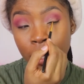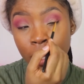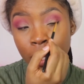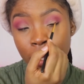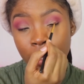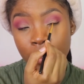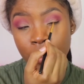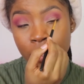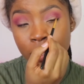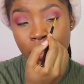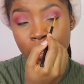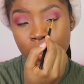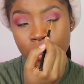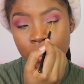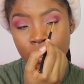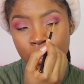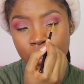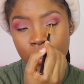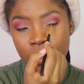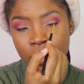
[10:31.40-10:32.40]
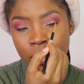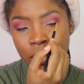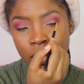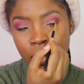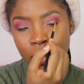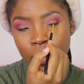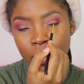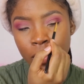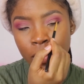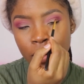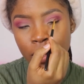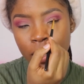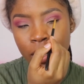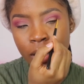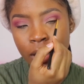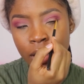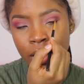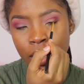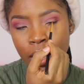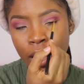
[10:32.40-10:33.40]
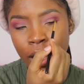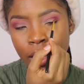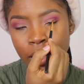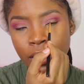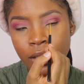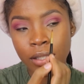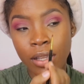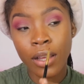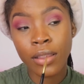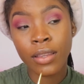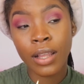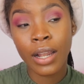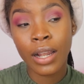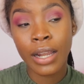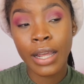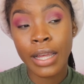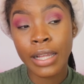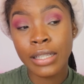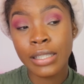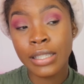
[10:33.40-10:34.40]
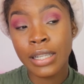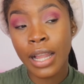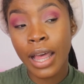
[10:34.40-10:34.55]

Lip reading: it's so nice on the lids.